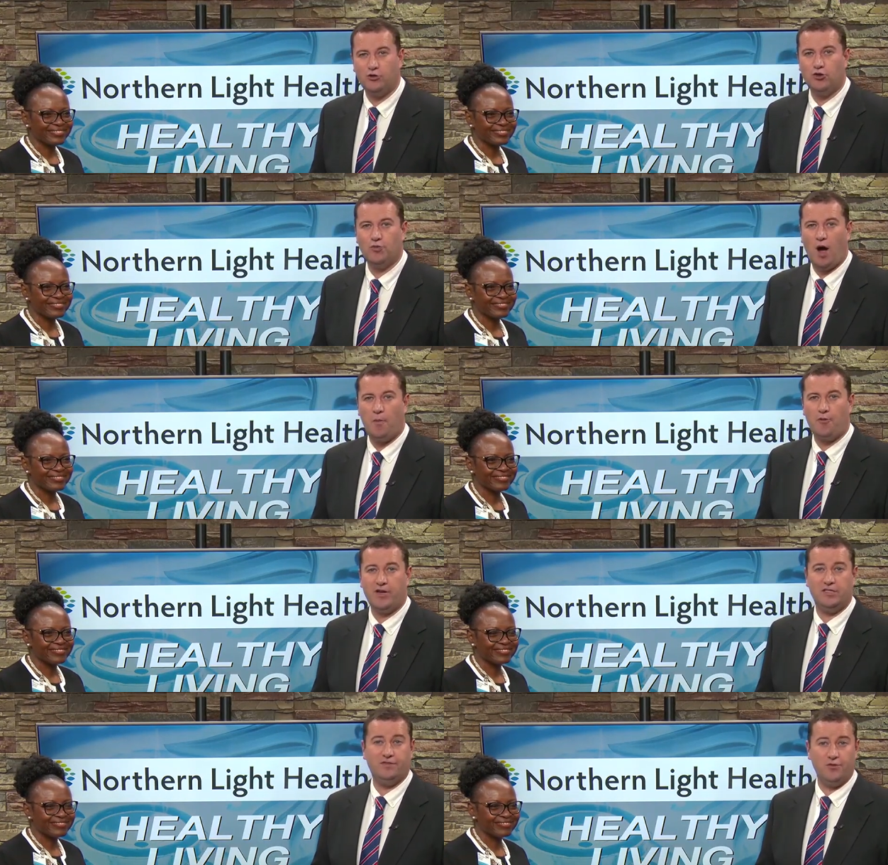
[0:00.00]
Speaker 1: Group
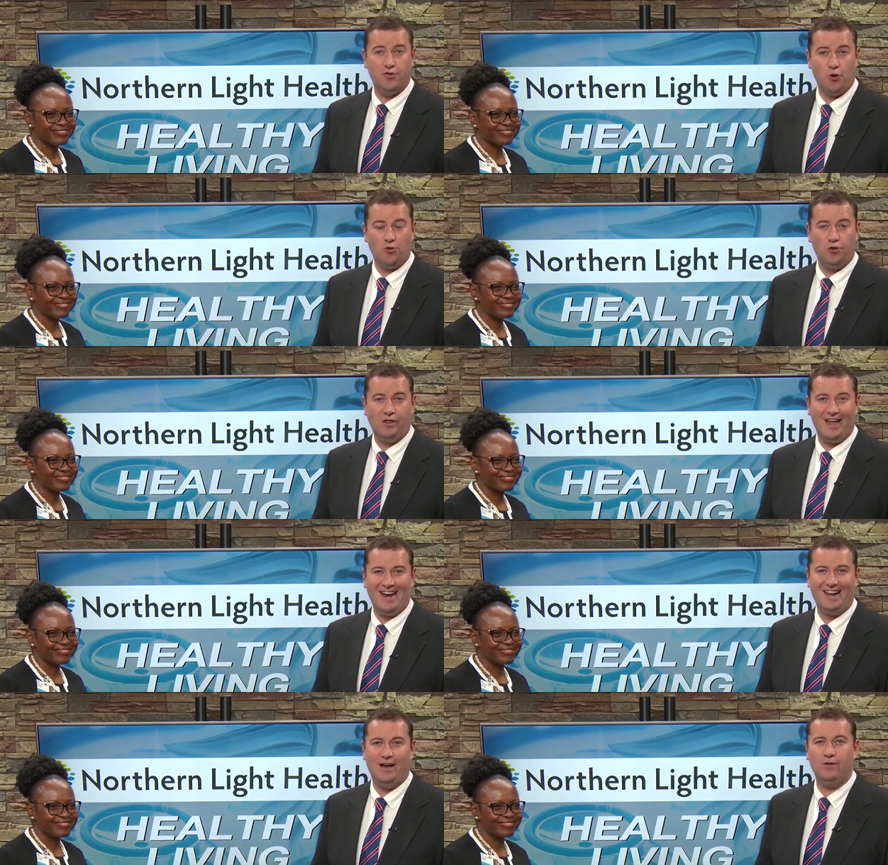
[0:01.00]
Operations for Northern Light
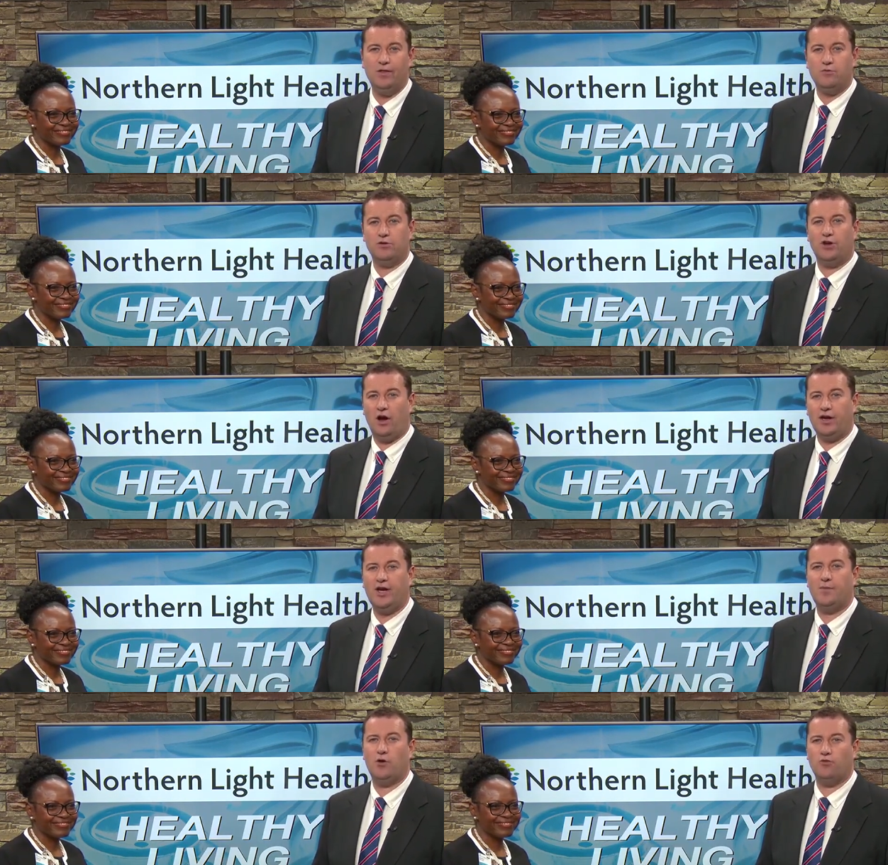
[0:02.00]
Health, and we're talking
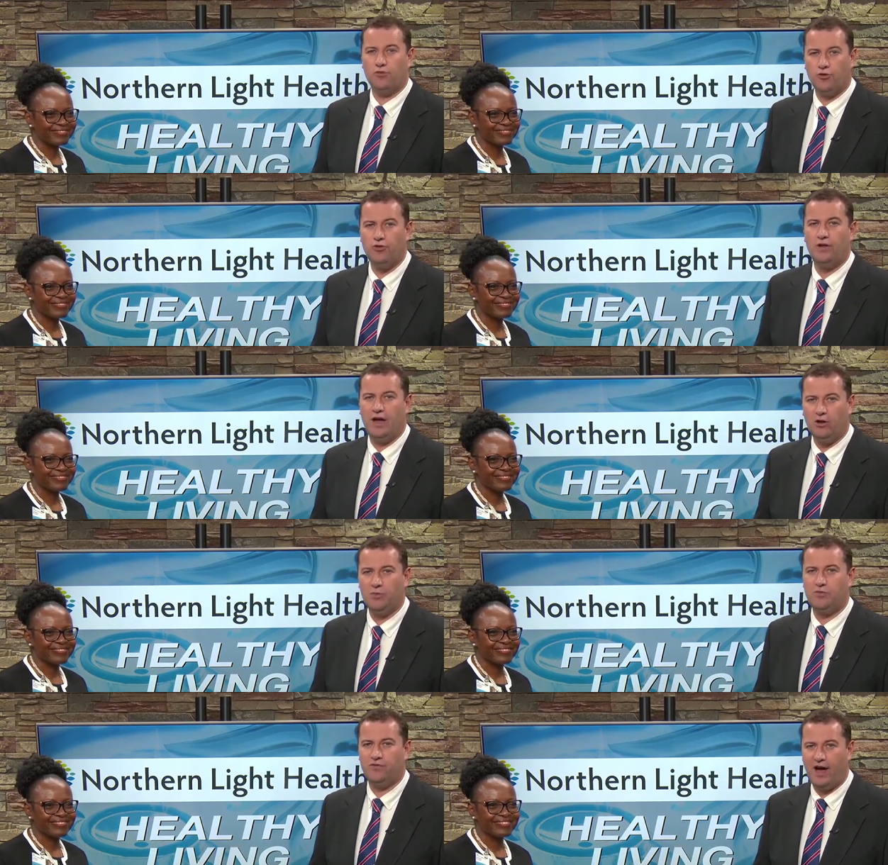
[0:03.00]
about rural health
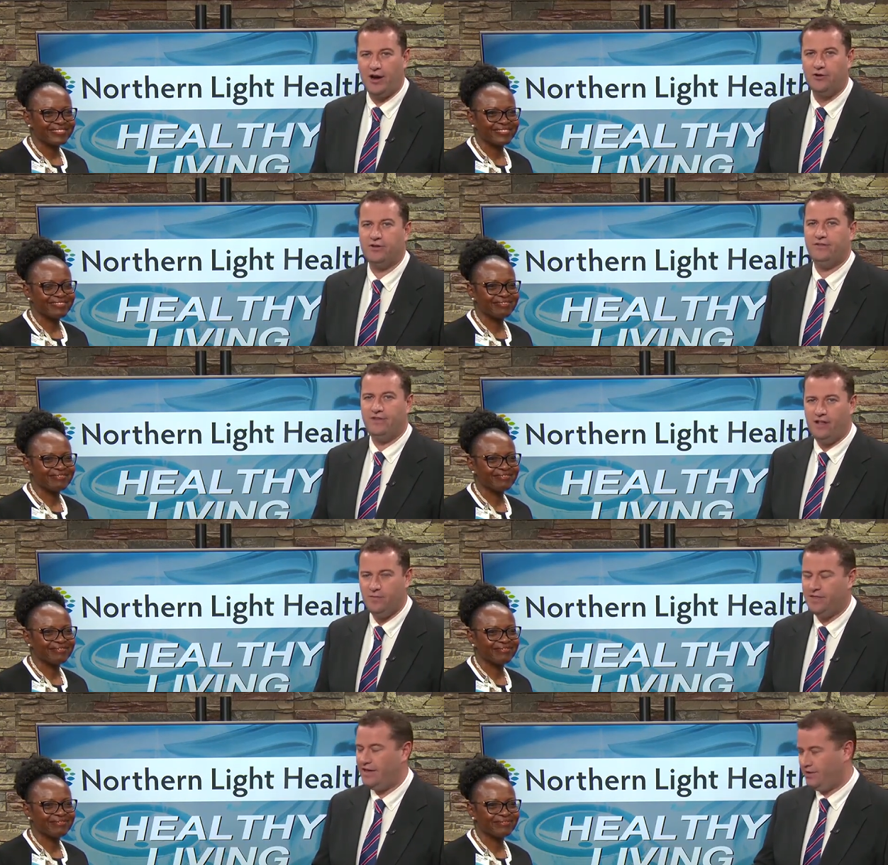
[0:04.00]
provider
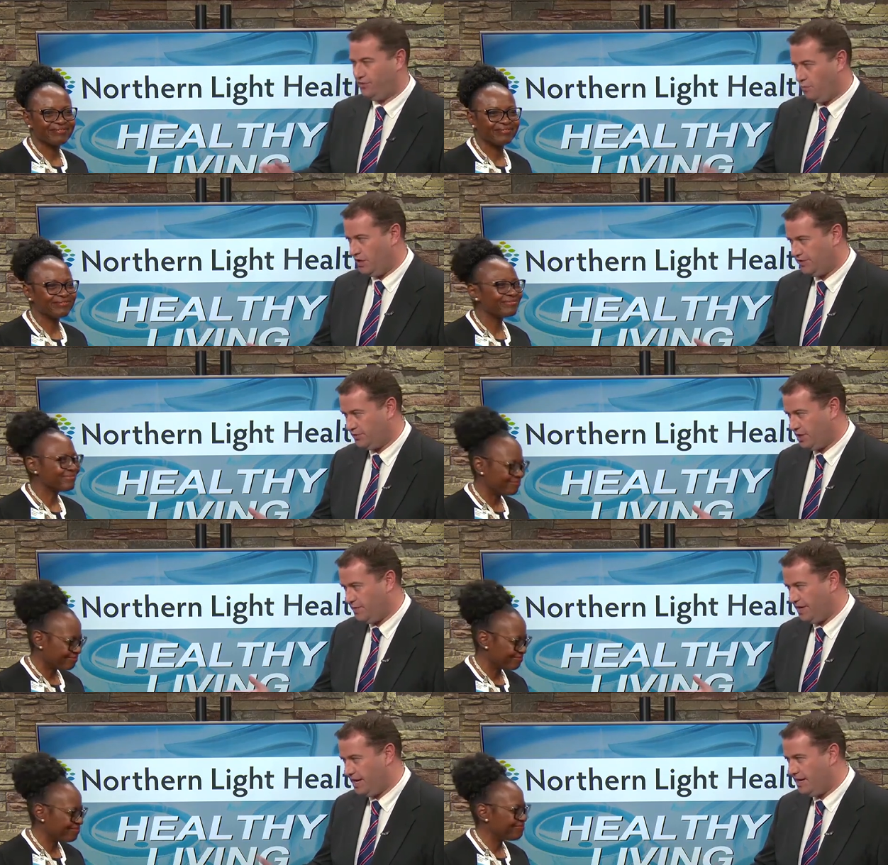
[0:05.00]
development. Thank you so much for
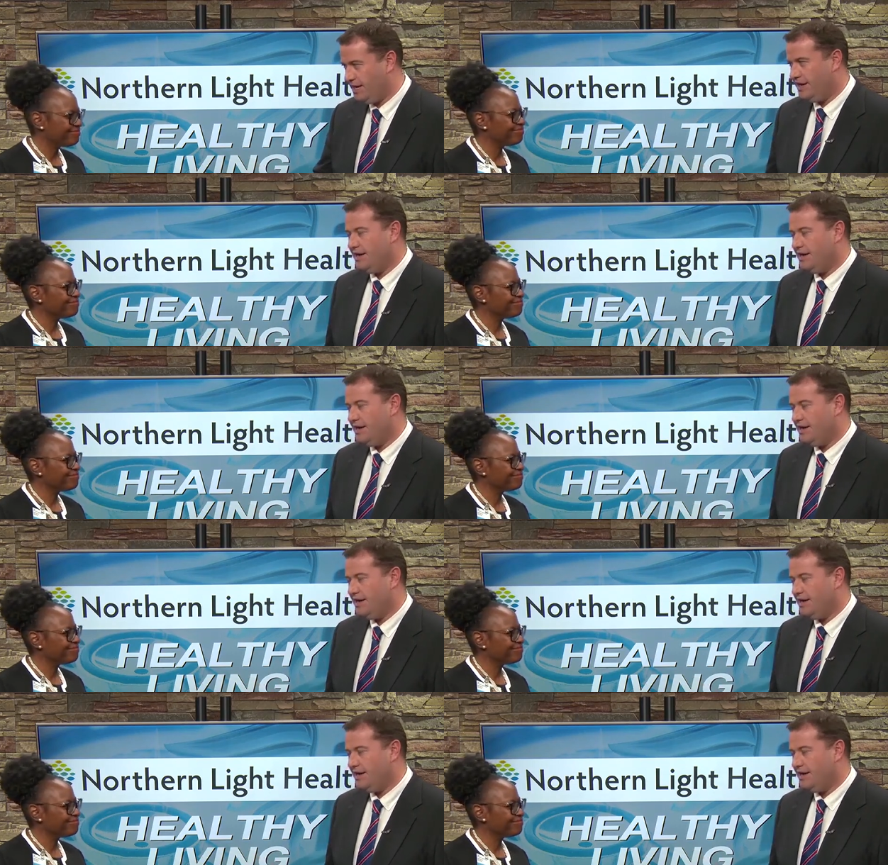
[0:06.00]
coming in.